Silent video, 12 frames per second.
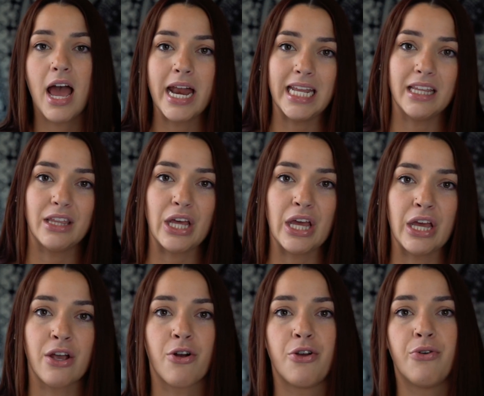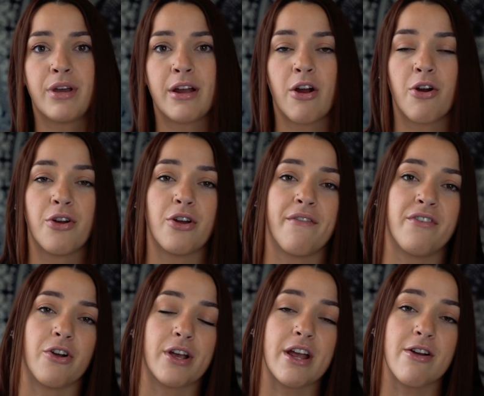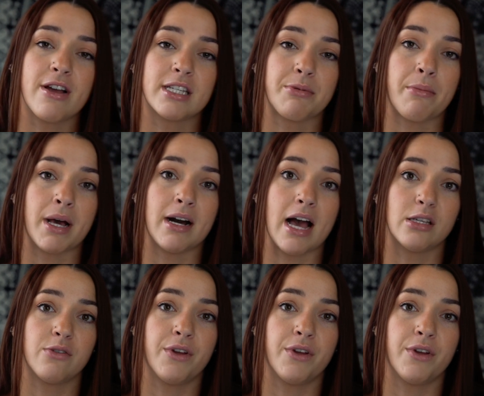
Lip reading: anything, or if you're curious about my last